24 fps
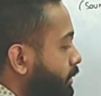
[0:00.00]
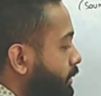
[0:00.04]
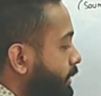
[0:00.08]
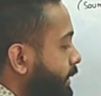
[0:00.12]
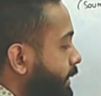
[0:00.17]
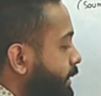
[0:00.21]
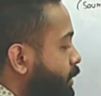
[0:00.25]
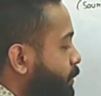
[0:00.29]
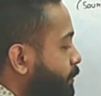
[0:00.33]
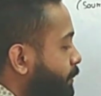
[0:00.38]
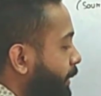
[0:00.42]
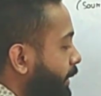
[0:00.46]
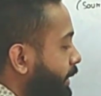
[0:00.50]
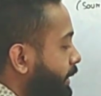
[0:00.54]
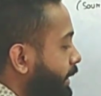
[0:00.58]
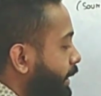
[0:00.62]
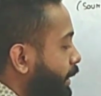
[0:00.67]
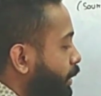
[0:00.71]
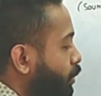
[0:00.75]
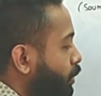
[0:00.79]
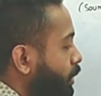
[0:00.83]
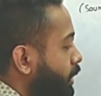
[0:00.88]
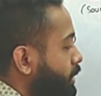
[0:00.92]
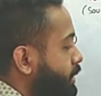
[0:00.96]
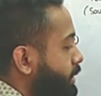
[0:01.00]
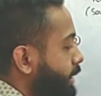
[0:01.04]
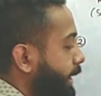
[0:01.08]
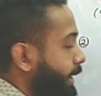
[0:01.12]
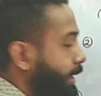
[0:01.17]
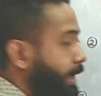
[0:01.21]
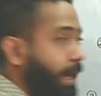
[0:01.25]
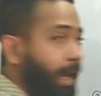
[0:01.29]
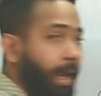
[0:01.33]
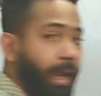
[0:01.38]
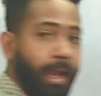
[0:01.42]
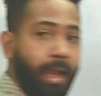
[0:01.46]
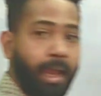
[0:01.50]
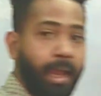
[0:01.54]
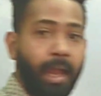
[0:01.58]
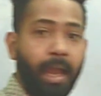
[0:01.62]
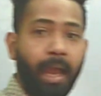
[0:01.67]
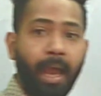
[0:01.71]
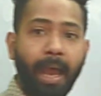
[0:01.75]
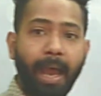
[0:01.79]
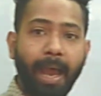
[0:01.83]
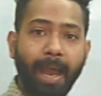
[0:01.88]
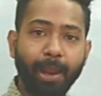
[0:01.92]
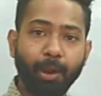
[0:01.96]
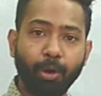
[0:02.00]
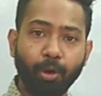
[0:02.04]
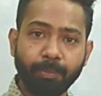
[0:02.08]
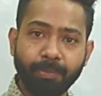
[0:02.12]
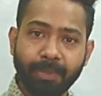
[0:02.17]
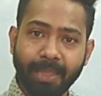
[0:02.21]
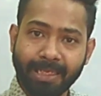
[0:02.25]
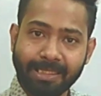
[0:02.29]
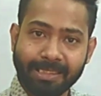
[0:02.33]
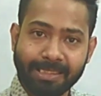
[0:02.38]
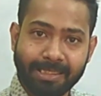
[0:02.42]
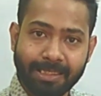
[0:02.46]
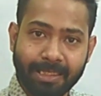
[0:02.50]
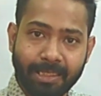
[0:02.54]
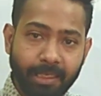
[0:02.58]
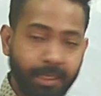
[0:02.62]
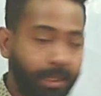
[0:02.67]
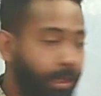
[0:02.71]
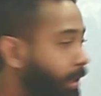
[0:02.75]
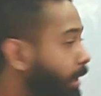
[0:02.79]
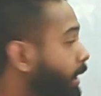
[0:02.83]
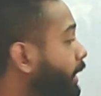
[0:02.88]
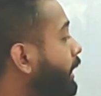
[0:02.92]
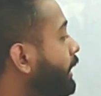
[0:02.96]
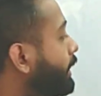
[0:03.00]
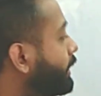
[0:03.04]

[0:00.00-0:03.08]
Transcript: this particular side. I hope that's clear.